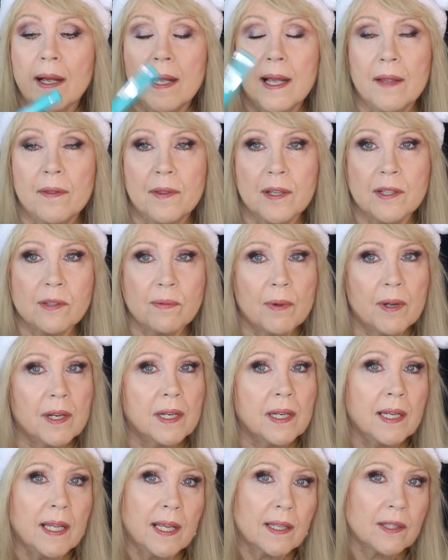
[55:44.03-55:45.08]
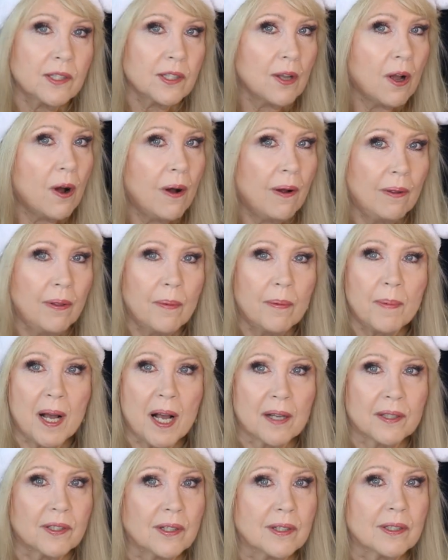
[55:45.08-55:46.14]
And this one hits all the
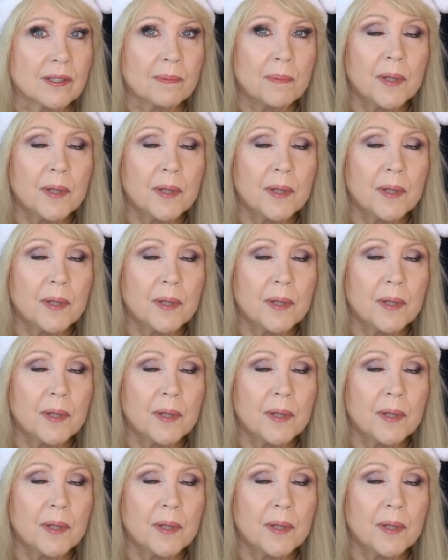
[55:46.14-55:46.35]
boxes.